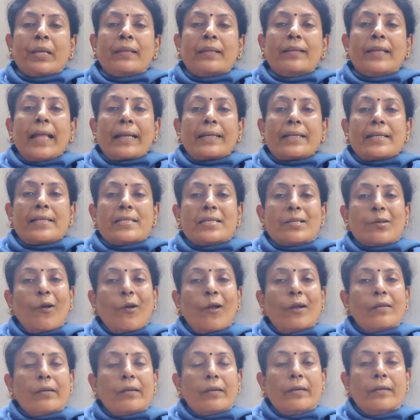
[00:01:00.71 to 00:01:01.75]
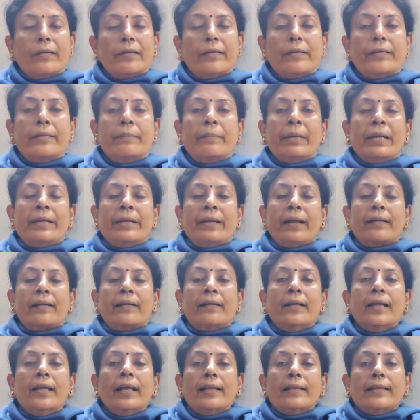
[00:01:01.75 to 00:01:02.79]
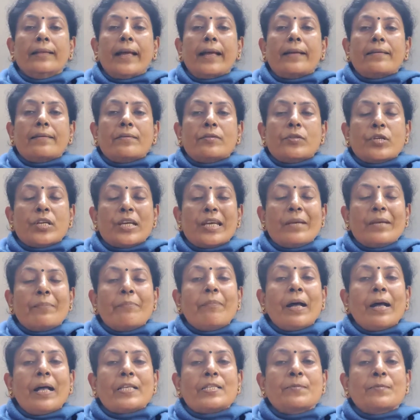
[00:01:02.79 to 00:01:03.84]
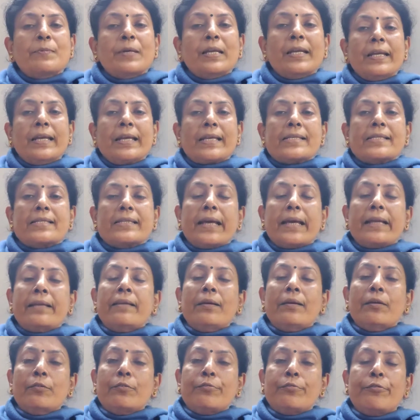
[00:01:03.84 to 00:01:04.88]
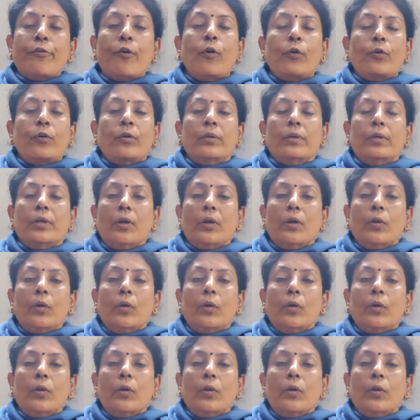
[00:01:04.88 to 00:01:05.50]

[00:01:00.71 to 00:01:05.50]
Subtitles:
That is called remainder. That 3 must less than 4.